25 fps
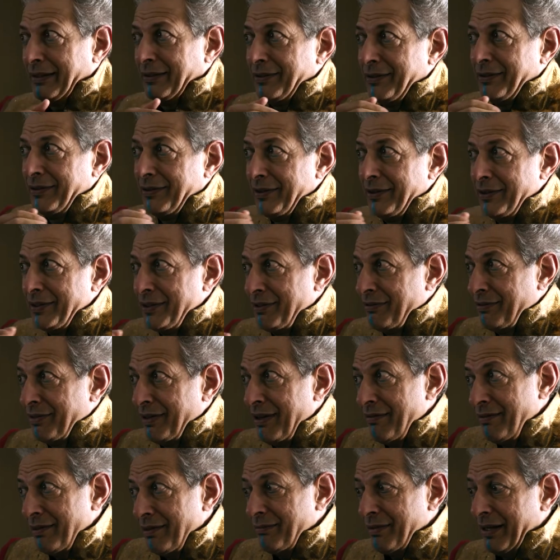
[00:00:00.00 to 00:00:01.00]
I don't do this
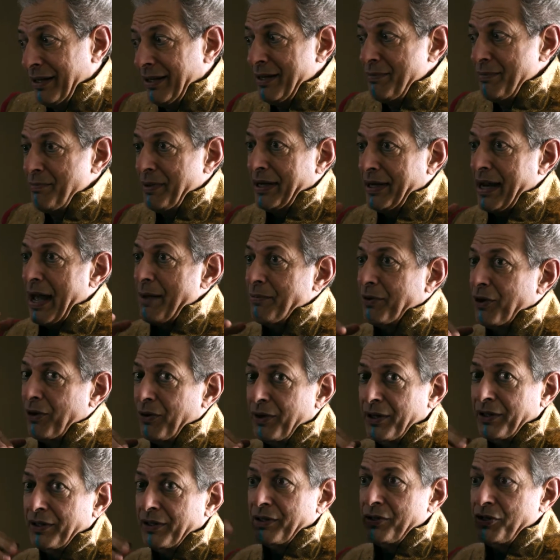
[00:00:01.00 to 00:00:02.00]
for everybody, but I'm
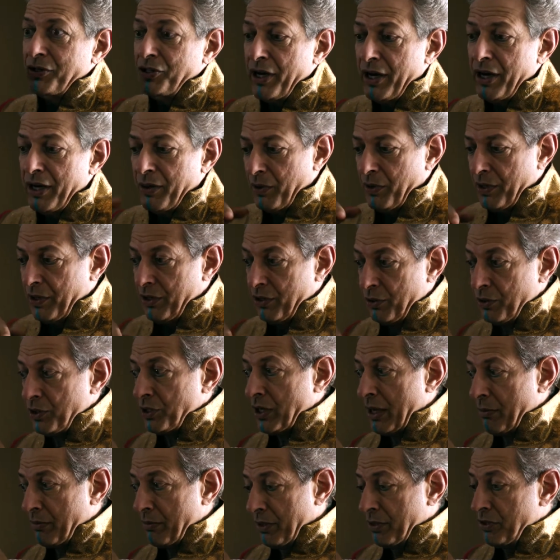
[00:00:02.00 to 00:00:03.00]
going to share with you
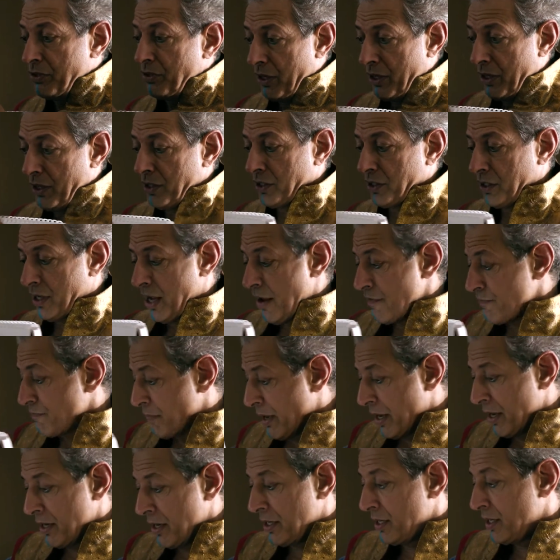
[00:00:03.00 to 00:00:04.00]
some of the drawings that I've
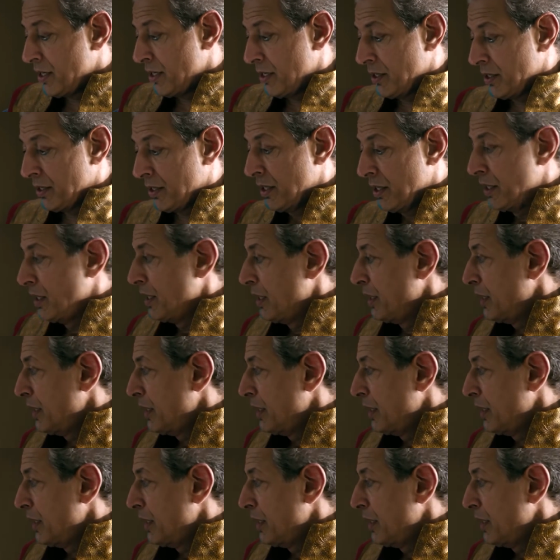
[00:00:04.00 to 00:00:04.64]
made here